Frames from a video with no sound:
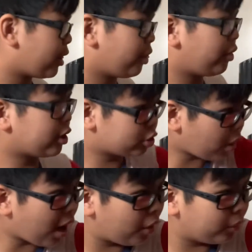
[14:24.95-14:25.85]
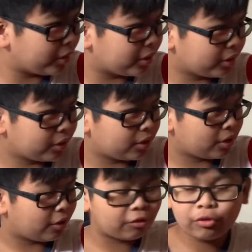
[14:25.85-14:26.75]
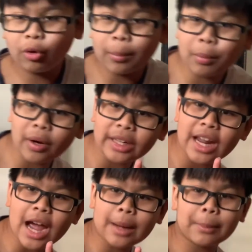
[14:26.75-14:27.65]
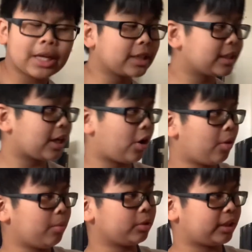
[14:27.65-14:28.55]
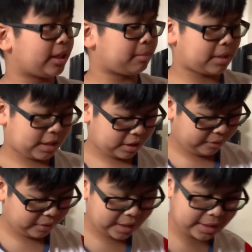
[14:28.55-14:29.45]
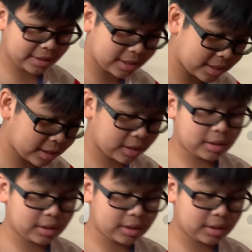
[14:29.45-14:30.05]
The drone. 4.9 because it almost hit me in the face.